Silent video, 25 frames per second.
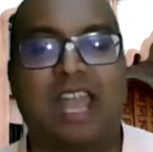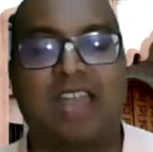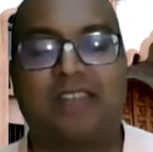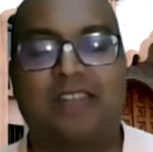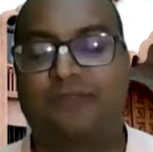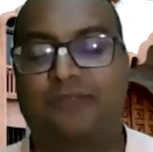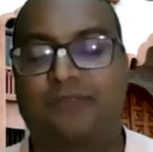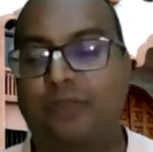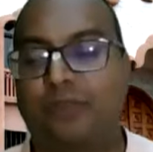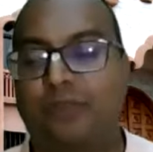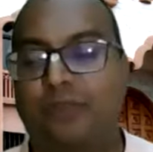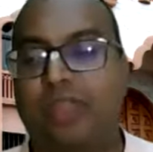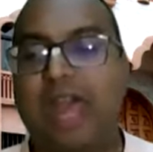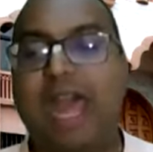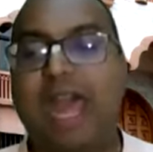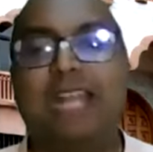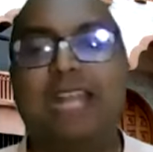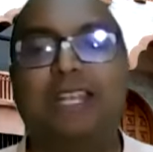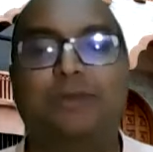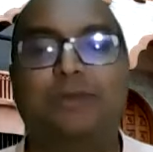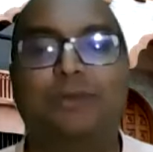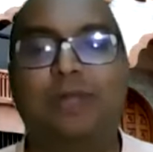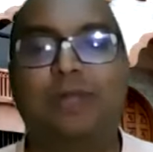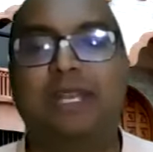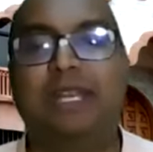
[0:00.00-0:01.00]
And for
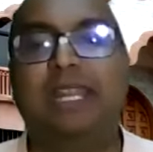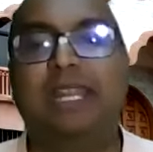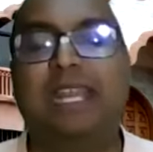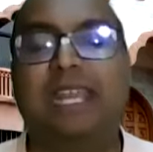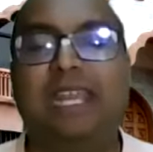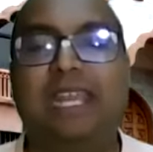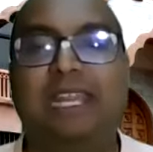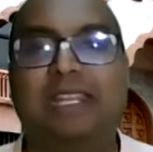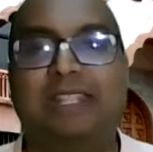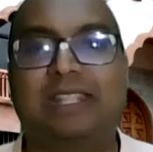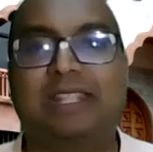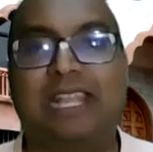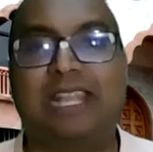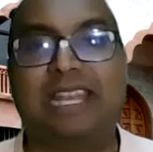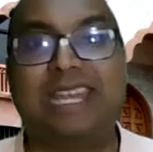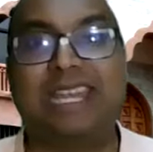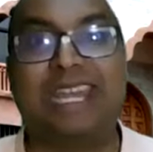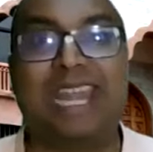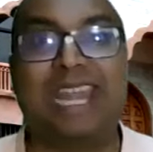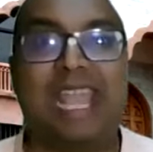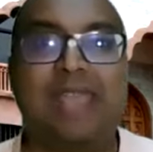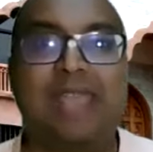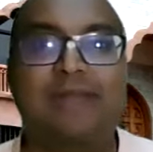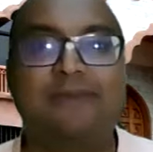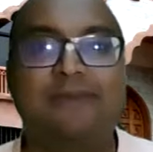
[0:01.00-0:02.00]
that, we need the
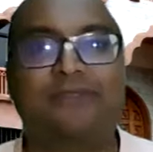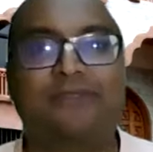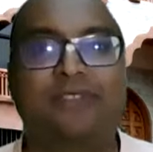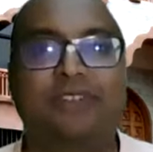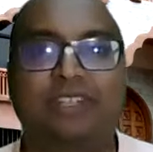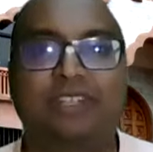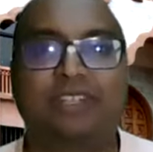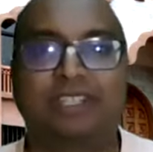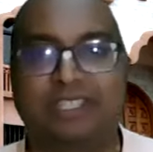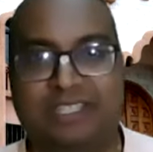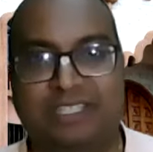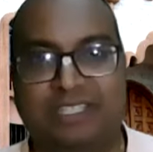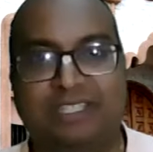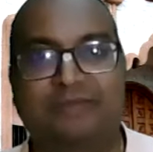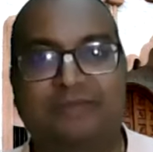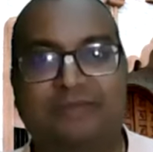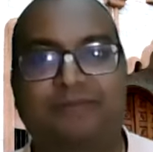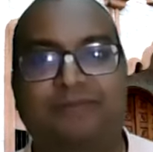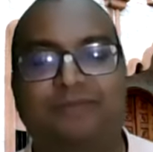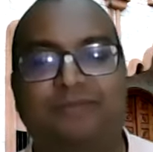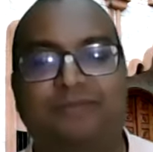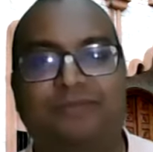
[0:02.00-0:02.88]
name first.